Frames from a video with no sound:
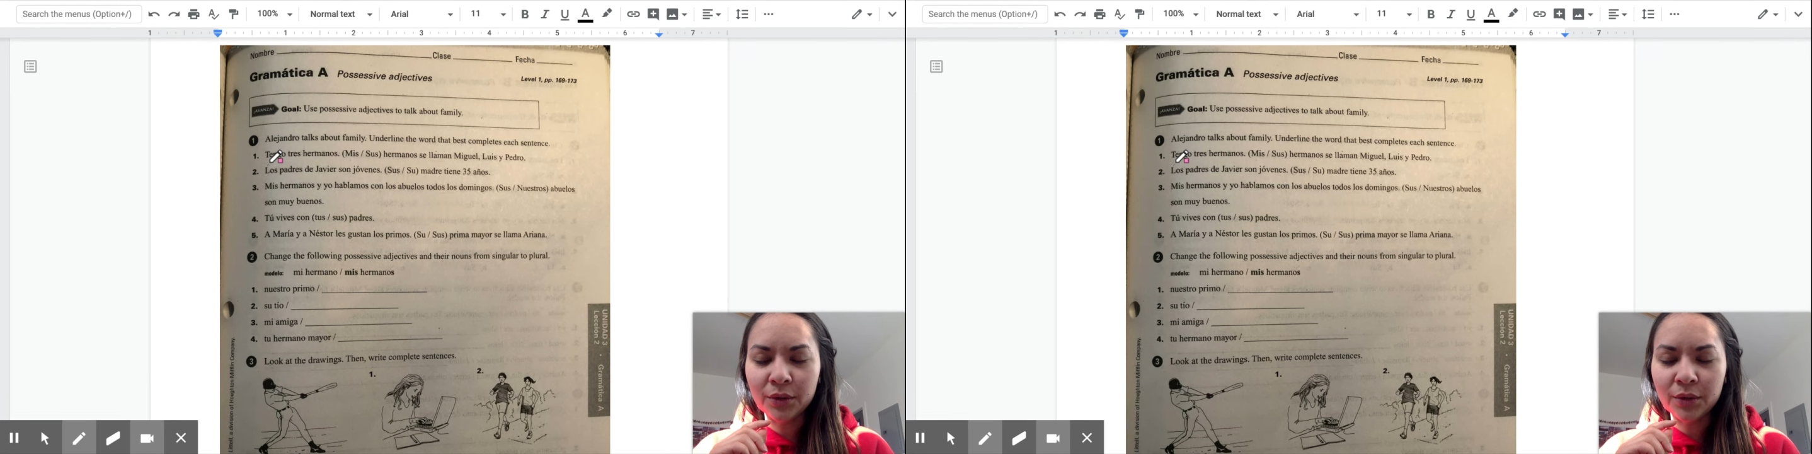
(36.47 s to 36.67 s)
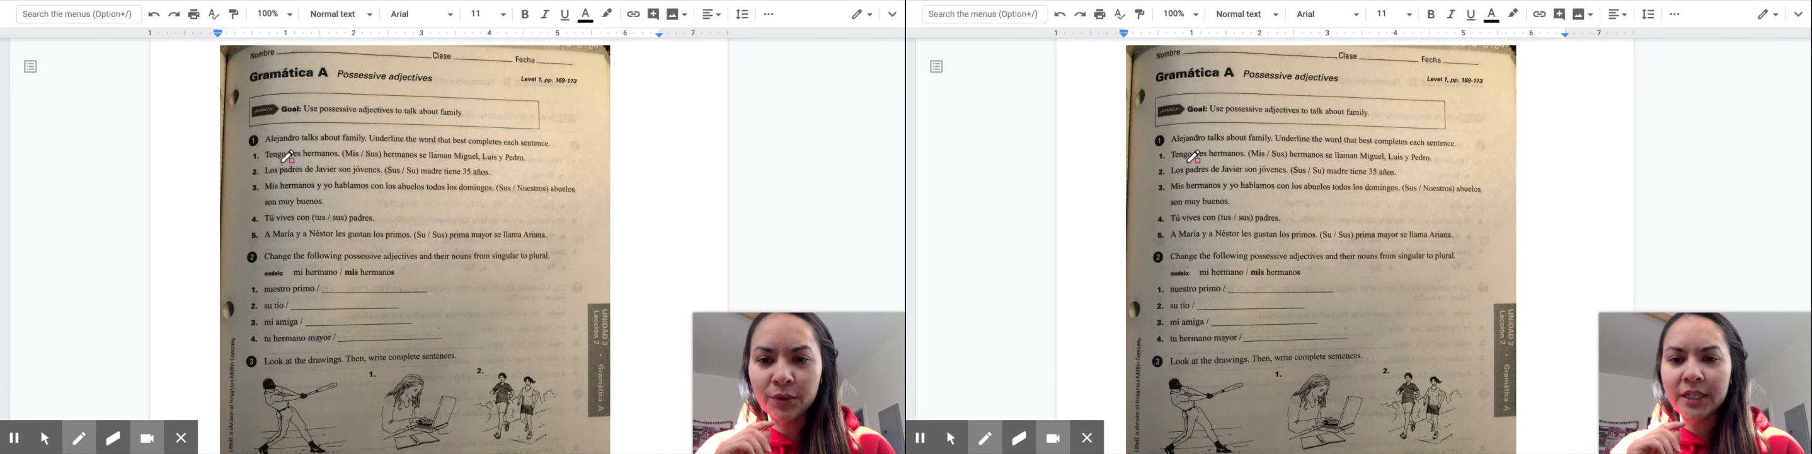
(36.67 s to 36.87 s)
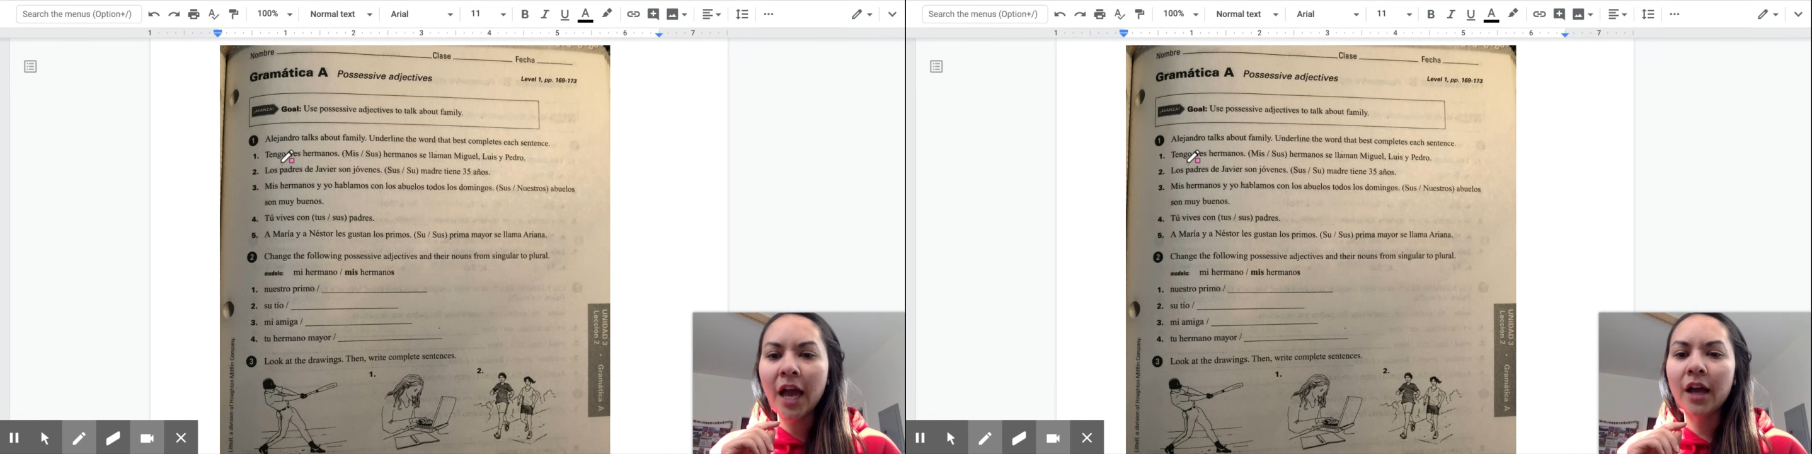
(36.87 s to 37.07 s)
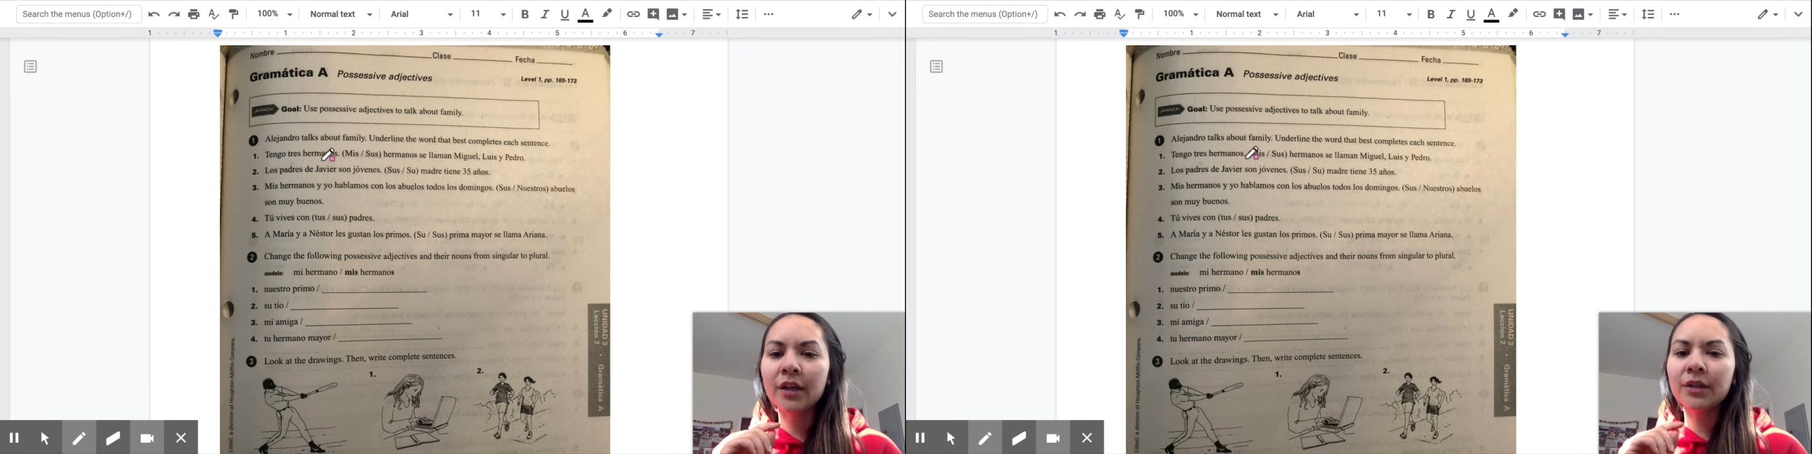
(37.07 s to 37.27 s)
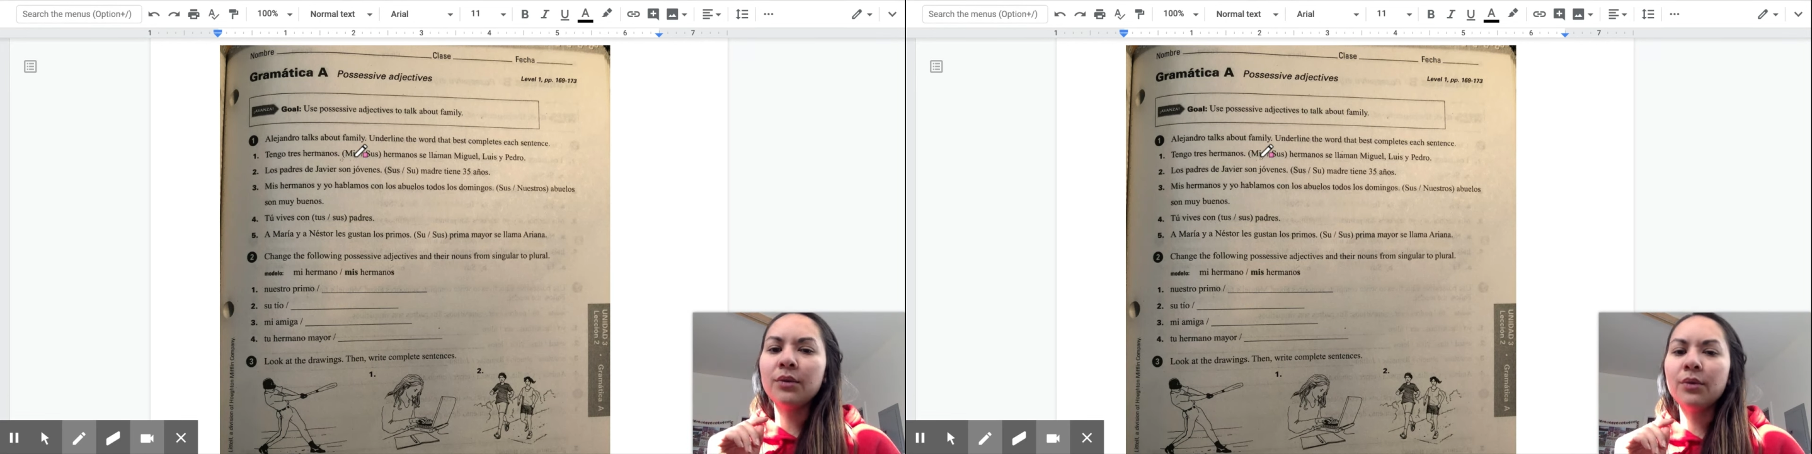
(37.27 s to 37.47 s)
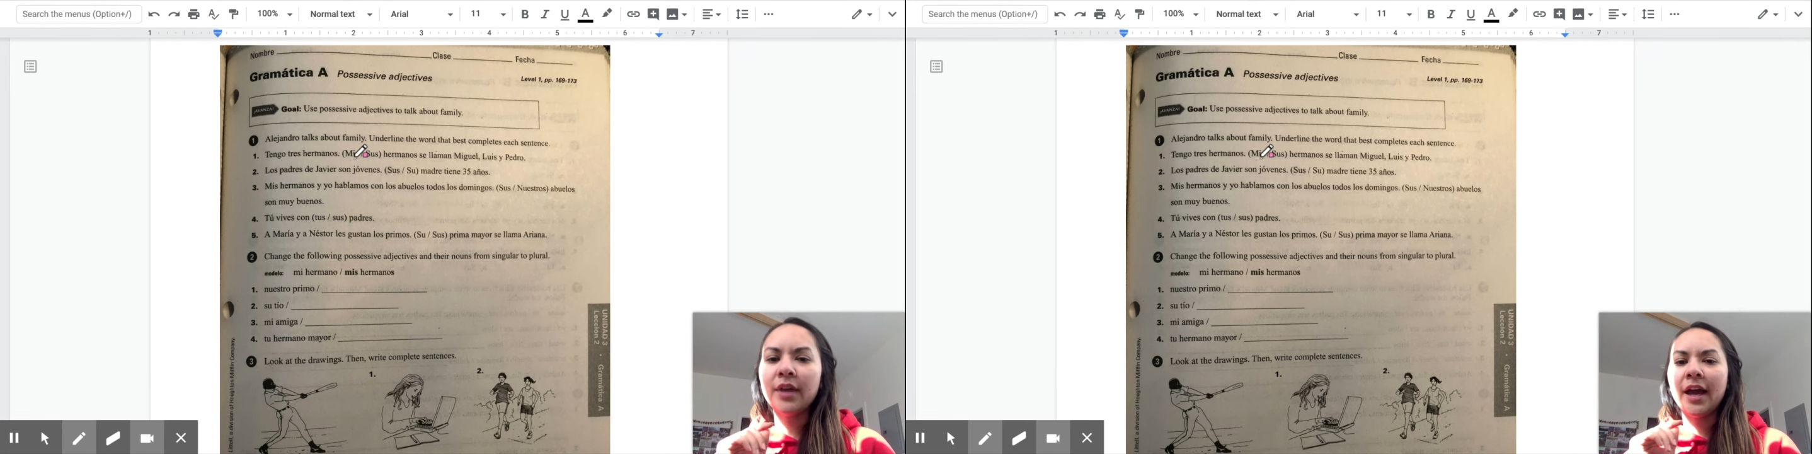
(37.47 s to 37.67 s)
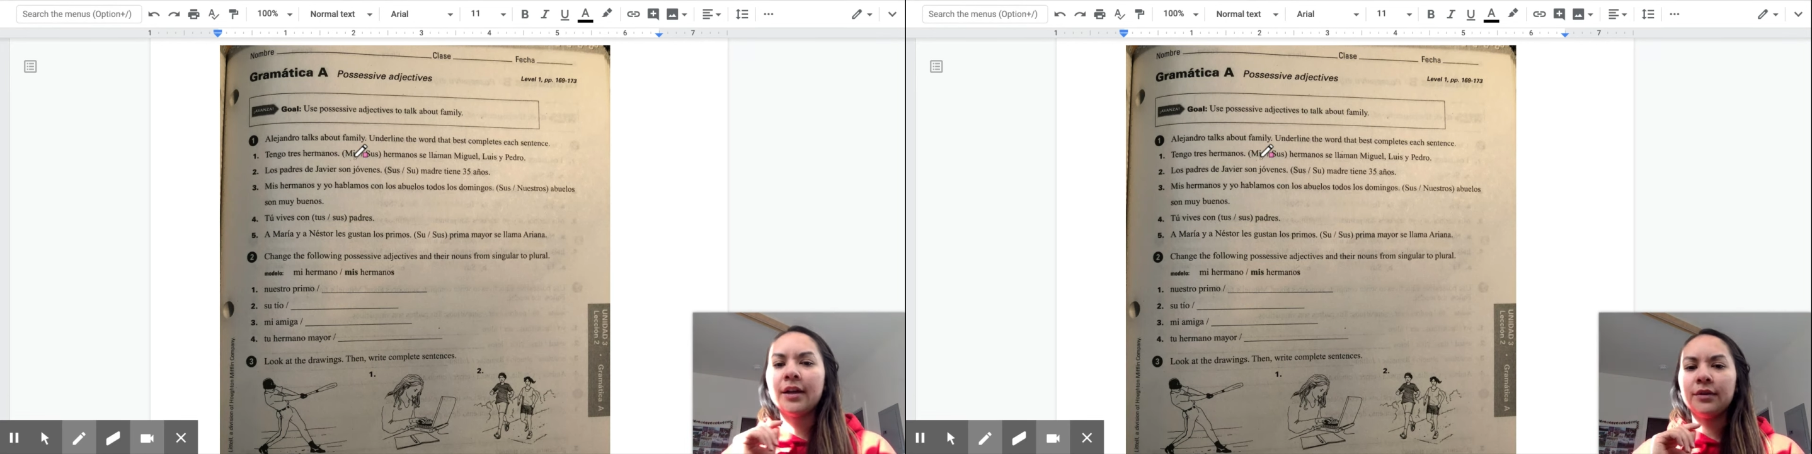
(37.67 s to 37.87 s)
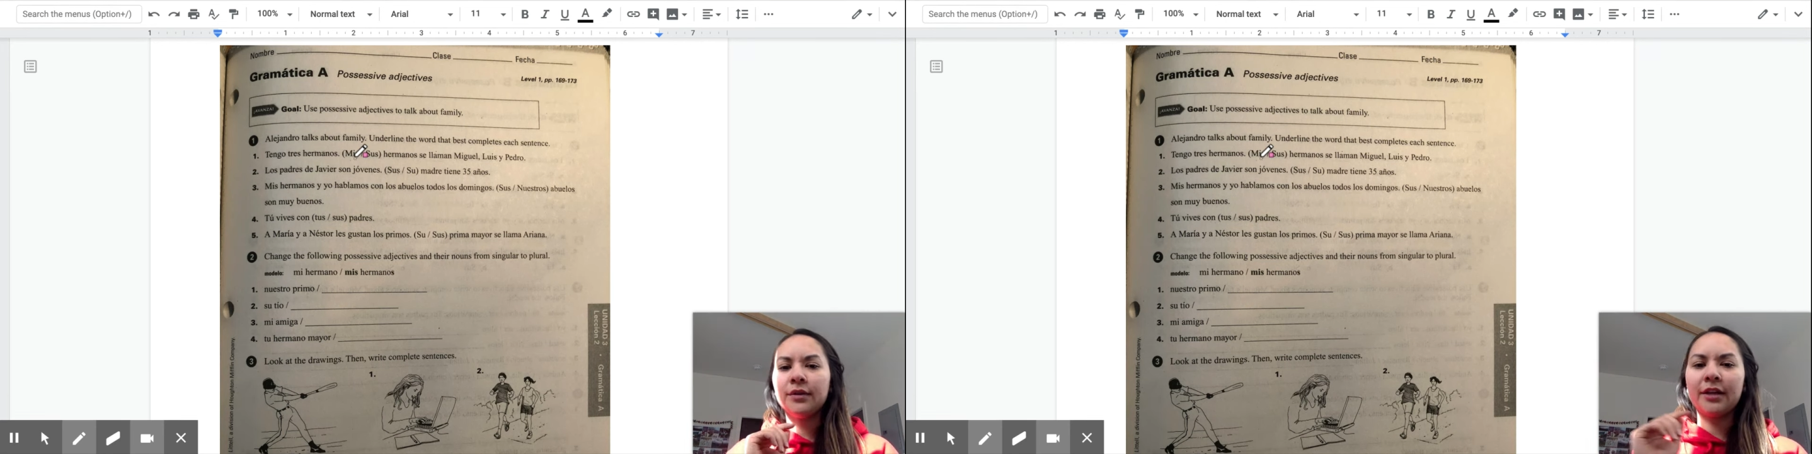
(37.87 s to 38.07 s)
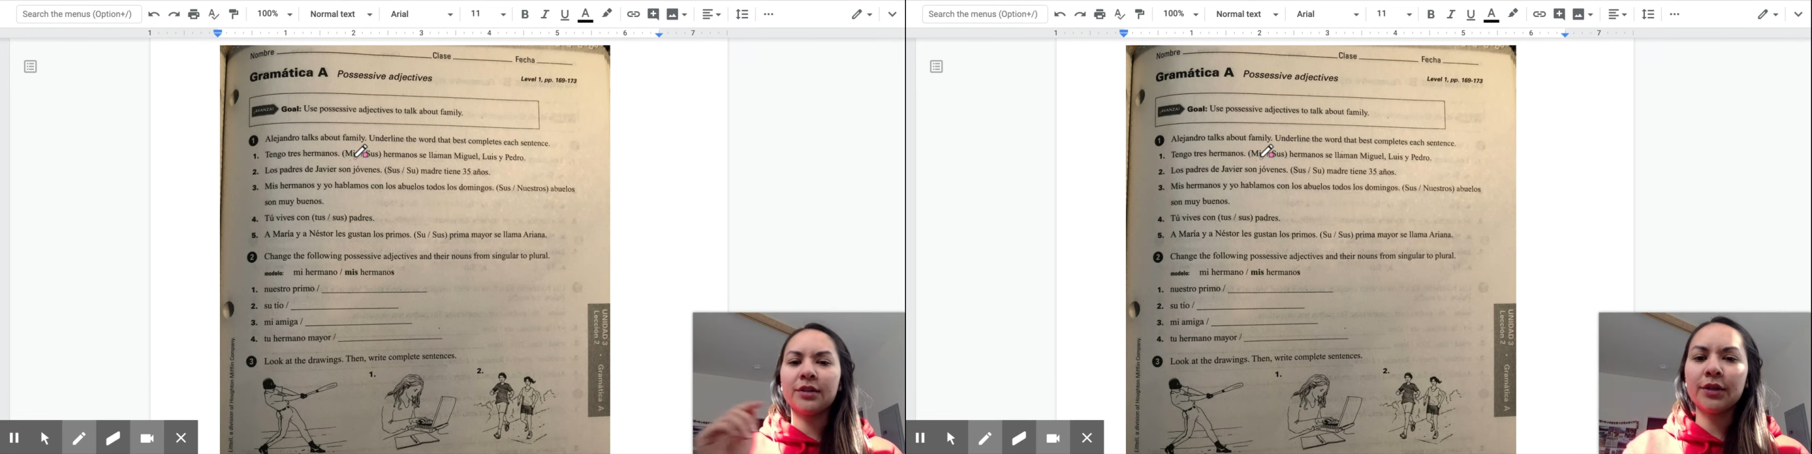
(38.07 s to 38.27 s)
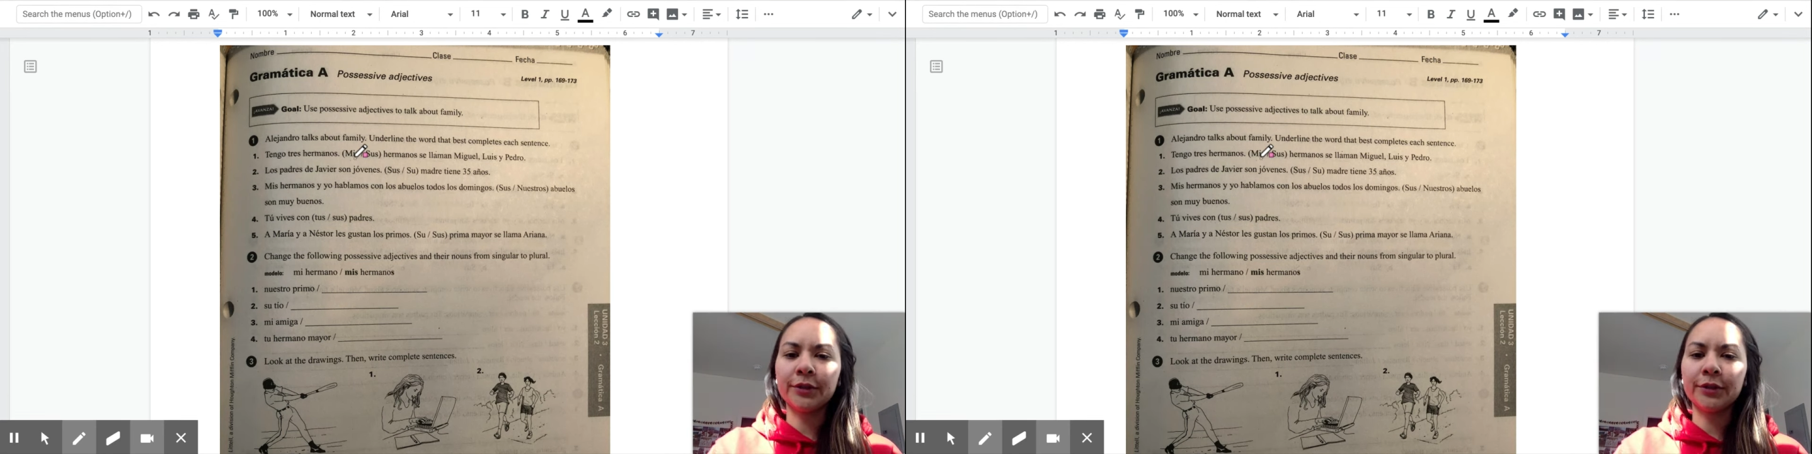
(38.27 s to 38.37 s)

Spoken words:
tell you that, okay, so